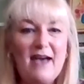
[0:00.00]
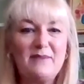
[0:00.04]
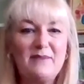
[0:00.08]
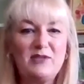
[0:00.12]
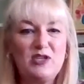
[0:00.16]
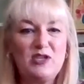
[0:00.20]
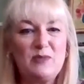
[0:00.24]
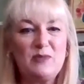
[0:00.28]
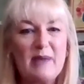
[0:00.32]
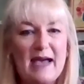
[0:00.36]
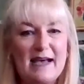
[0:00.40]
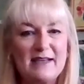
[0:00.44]

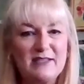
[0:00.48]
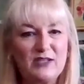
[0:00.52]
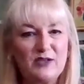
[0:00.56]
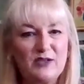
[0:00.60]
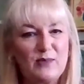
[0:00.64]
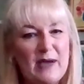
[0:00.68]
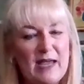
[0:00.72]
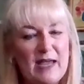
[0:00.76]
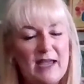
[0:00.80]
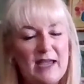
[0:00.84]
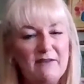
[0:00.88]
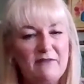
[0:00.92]
She passed
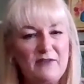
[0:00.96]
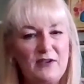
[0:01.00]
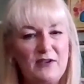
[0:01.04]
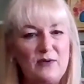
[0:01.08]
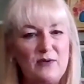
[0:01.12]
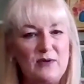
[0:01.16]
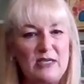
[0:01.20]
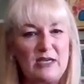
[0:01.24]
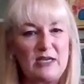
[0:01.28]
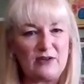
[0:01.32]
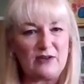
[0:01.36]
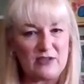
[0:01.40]
away a
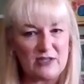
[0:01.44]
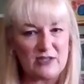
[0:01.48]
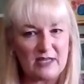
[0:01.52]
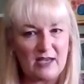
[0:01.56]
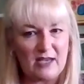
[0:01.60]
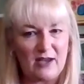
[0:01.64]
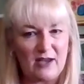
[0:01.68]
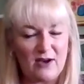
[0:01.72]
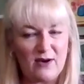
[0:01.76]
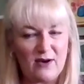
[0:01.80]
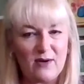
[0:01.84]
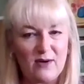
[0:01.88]
few years
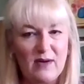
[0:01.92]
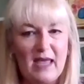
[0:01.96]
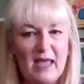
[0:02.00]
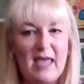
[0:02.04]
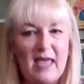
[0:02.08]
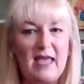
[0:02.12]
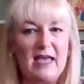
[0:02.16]
ago,